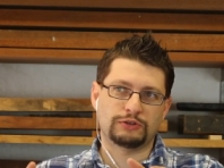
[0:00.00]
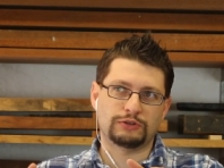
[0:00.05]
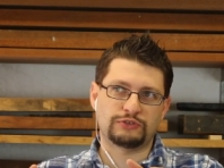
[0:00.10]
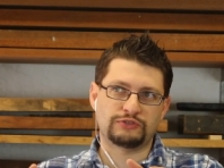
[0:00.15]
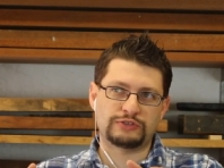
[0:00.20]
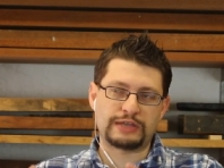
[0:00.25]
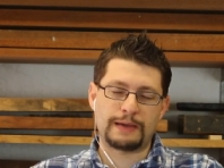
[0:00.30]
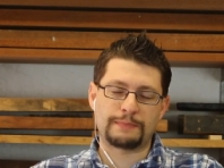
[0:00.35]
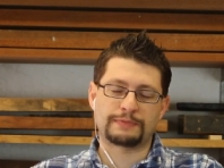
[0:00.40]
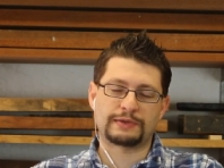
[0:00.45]

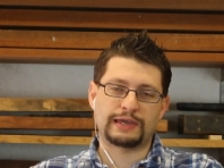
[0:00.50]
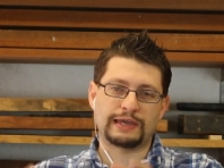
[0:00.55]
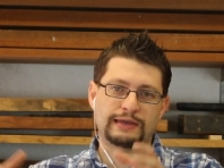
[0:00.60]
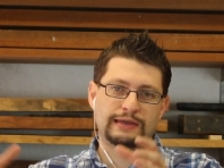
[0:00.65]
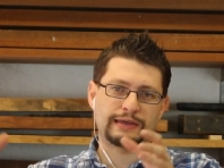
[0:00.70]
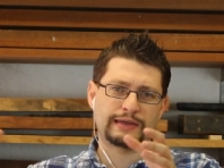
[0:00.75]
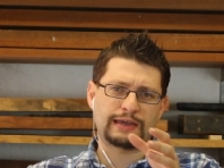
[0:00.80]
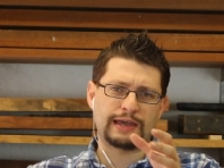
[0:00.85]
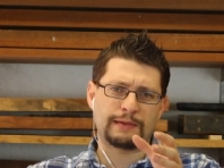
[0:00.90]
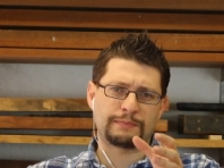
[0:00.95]
step
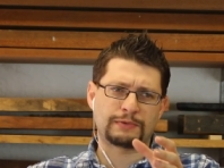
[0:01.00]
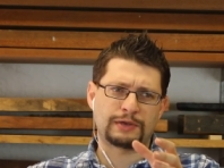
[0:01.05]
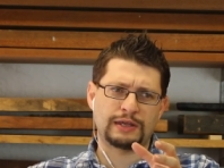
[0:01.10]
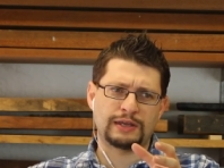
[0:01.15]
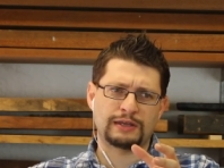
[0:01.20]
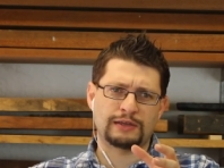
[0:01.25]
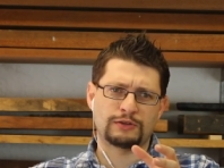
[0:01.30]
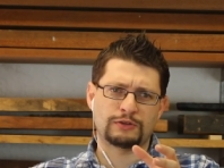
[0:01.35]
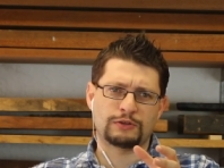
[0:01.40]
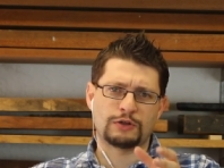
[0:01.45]
kept
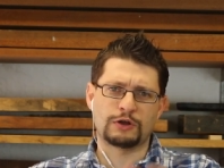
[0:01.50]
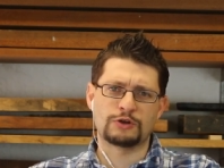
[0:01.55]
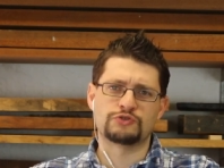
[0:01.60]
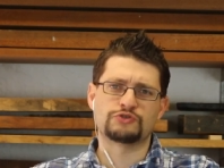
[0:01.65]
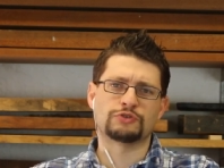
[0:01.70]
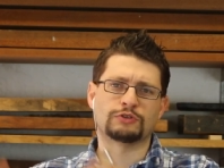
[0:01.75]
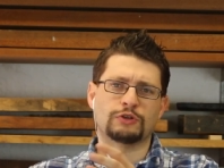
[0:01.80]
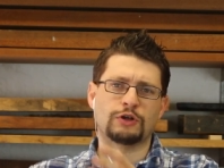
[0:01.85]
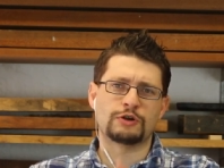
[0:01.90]
getting larger and